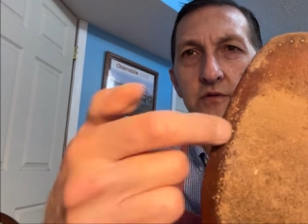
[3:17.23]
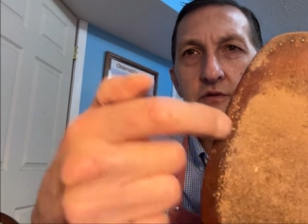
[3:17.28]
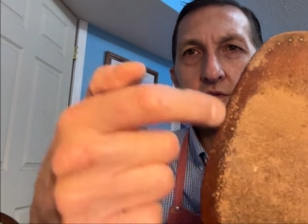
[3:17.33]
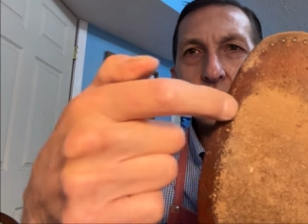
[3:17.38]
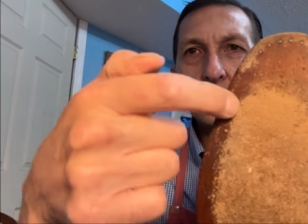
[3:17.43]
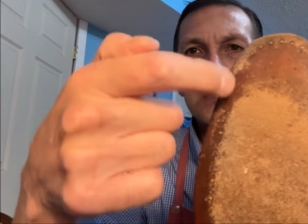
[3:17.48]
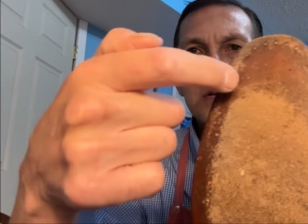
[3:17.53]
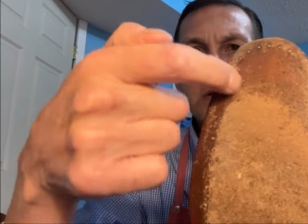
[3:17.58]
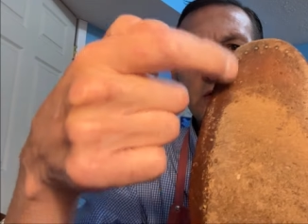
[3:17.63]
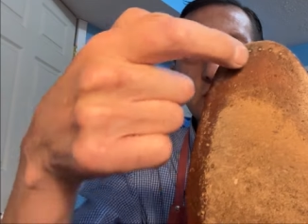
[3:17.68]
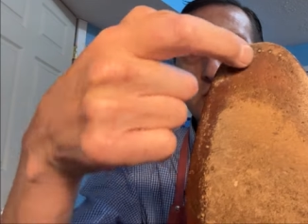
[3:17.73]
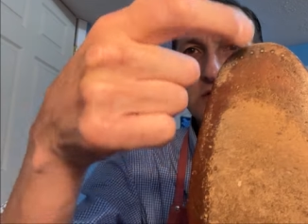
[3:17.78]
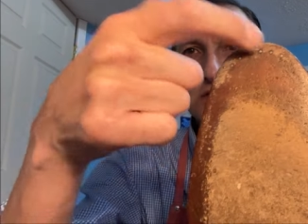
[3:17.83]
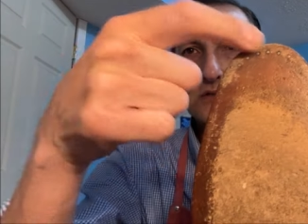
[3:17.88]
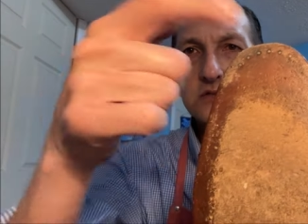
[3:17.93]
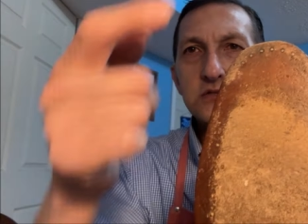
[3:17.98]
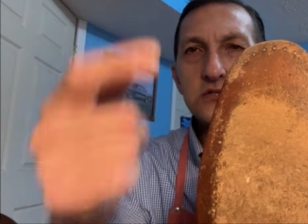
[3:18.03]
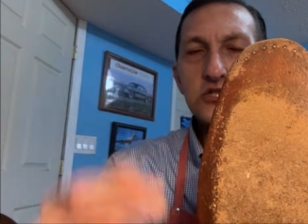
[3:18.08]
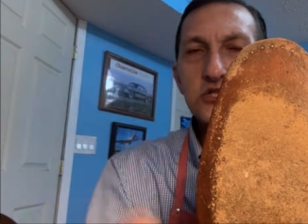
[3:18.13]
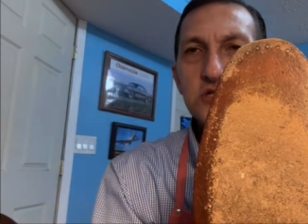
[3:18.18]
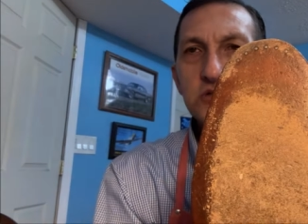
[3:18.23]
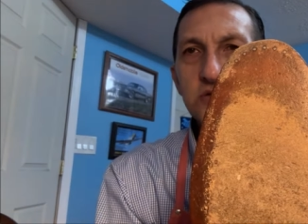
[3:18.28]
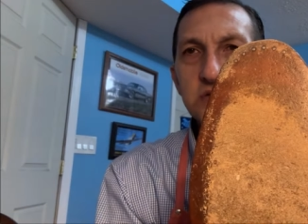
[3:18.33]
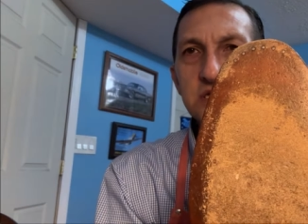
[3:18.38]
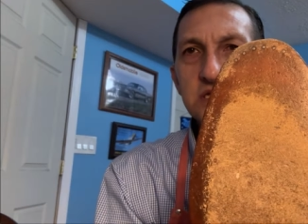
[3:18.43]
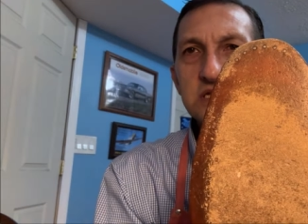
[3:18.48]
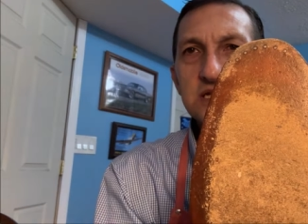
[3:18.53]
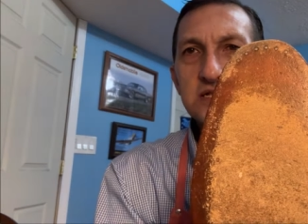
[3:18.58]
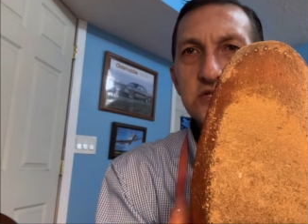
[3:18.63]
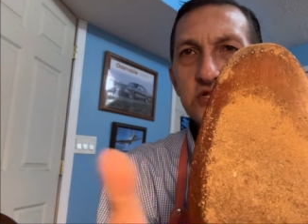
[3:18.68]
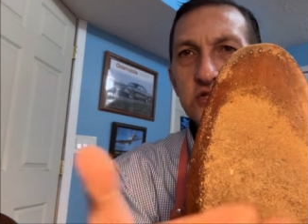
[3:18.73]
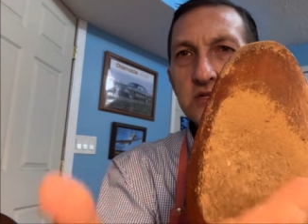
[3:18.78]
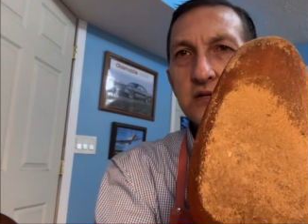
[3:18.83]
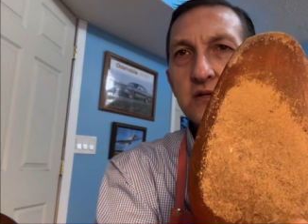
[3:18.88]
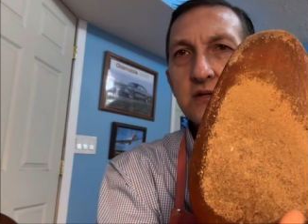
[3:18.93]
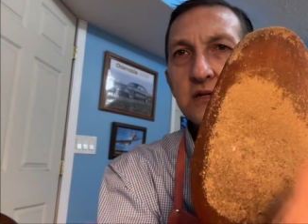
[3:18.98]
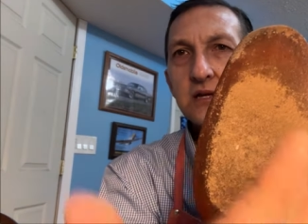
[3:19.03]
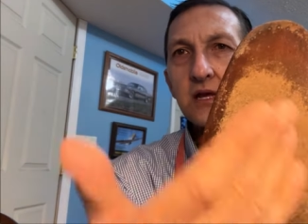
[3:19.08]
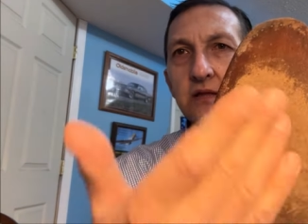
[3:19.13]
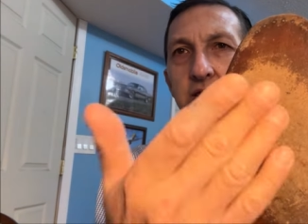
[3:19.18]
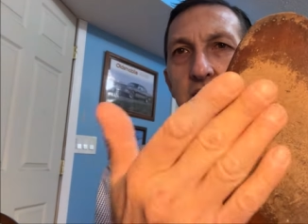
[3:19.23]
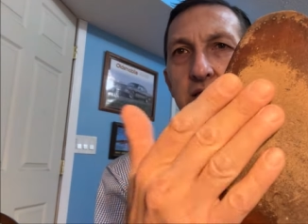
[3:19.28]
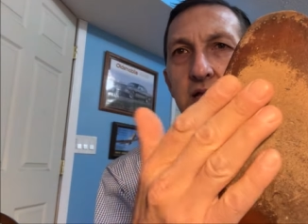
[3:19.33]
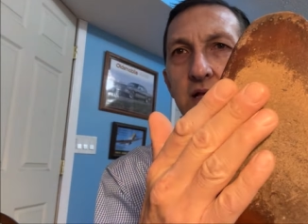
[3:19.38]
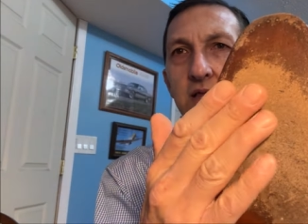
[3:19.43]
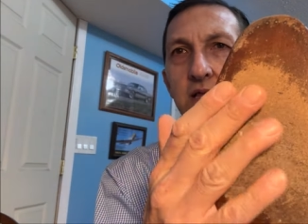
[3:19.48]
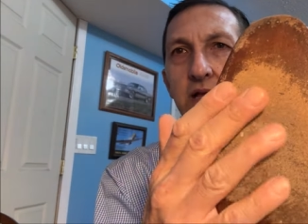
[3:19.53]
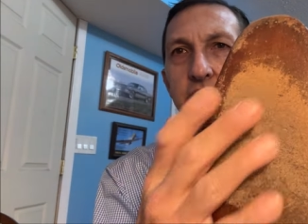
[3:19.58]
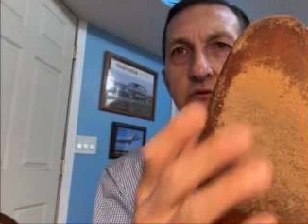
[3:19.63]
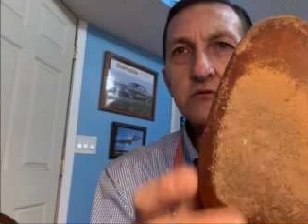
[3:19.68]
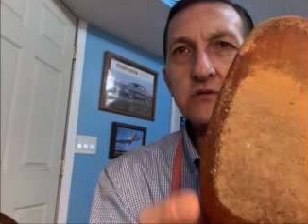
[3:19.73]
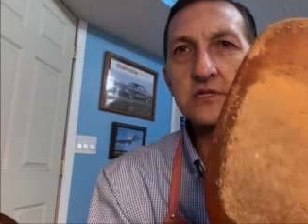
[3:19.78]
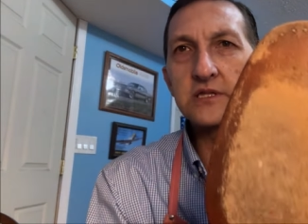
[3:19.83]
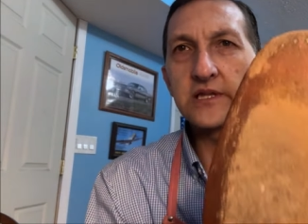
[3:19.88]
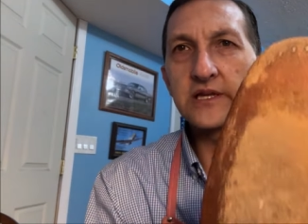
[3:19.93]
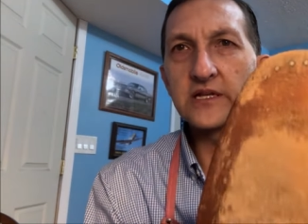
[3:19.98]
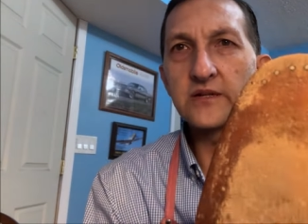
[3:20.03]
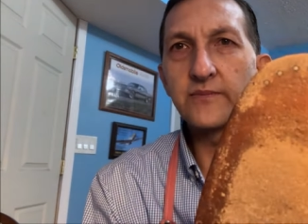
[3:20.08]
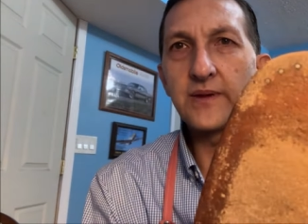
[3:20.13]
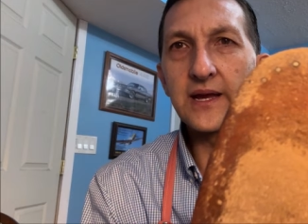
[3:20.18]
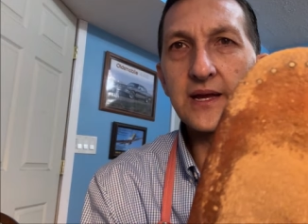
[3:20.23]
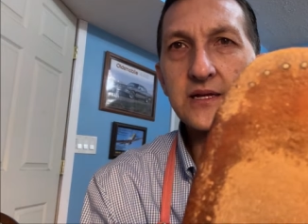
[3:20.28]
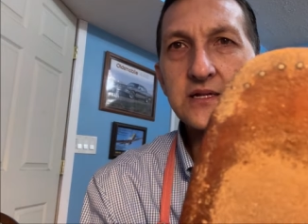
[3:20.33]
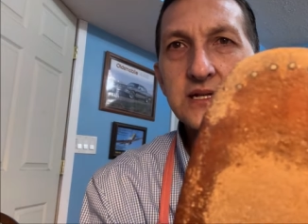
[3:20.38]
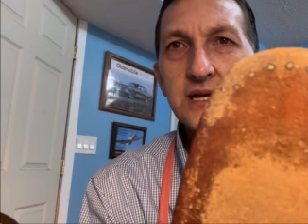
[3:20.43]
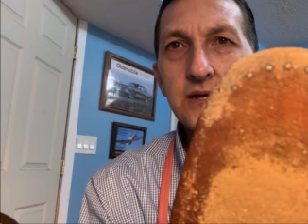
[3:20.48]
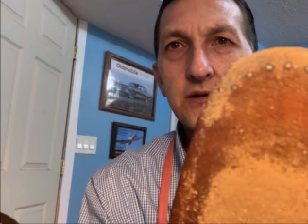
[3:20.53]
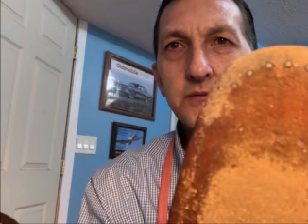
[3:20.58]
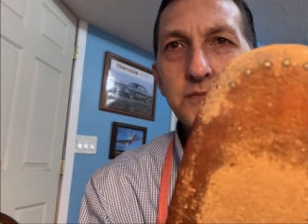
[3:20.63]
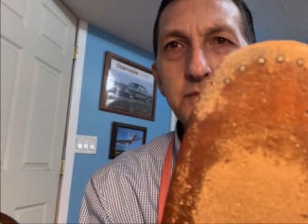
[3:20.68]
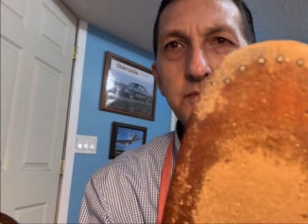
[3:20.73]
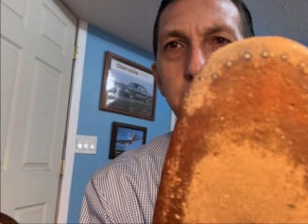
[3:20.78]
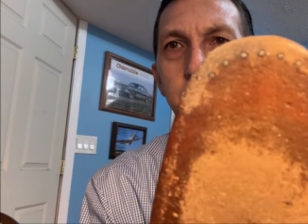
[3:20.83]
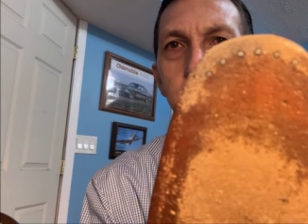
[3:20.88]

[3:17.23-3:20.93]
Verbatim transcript: The, the shoe is stitched and then that leather is laid back down,